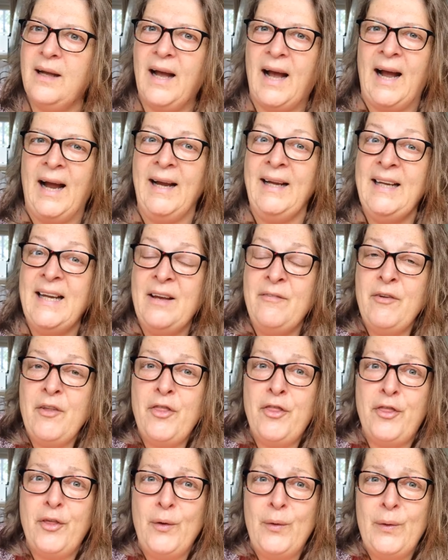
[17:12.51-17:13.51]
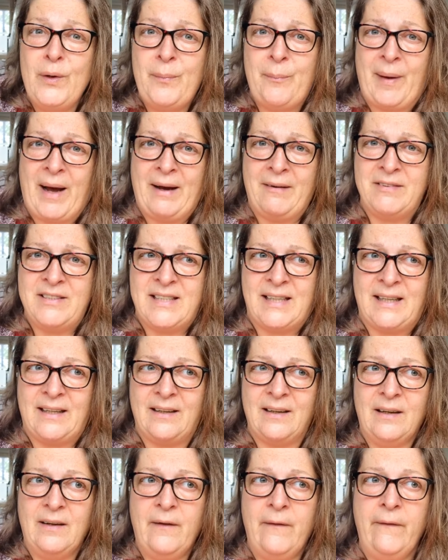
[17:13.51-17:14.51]
I never thought about it.
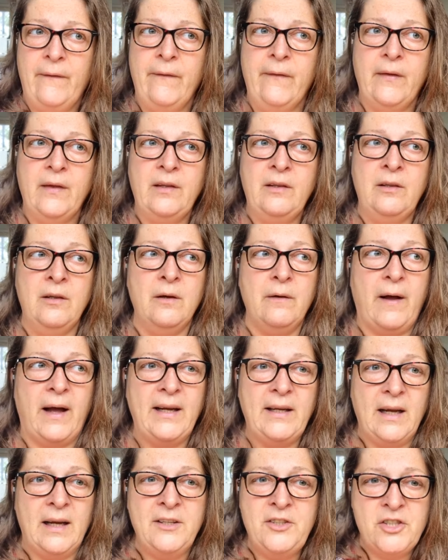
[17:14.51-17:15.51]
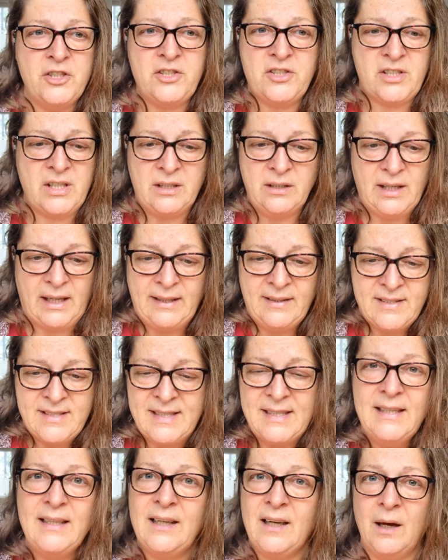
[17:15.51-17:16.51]
No, I just didn't, it
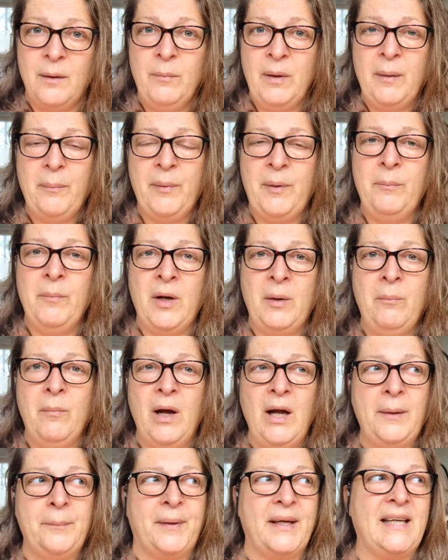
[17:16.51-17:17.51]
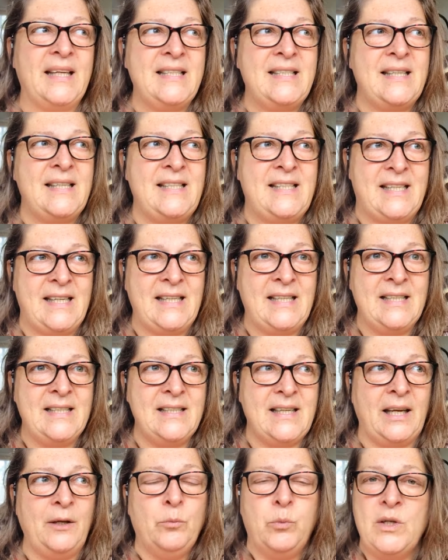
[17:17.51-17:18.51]
didn't come up in my mind because
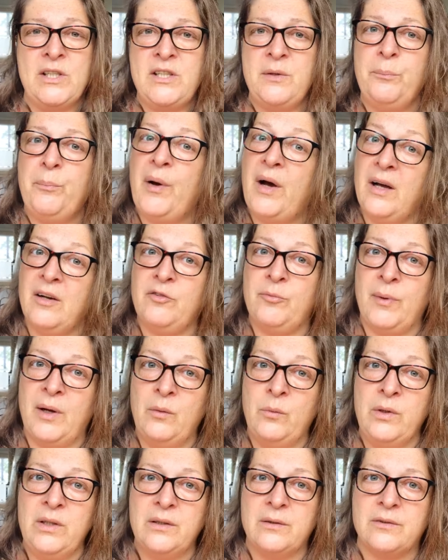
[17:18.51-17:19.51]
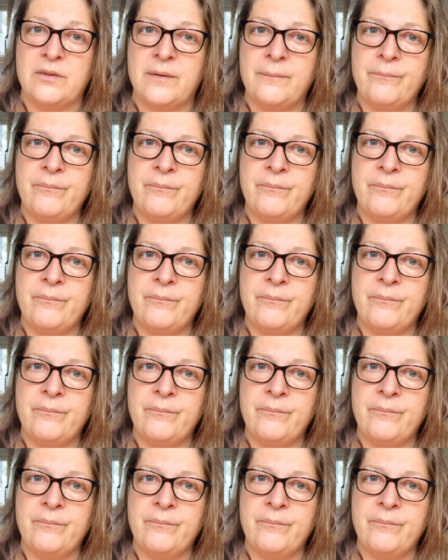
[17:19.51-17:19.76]
it wasn't part of my world.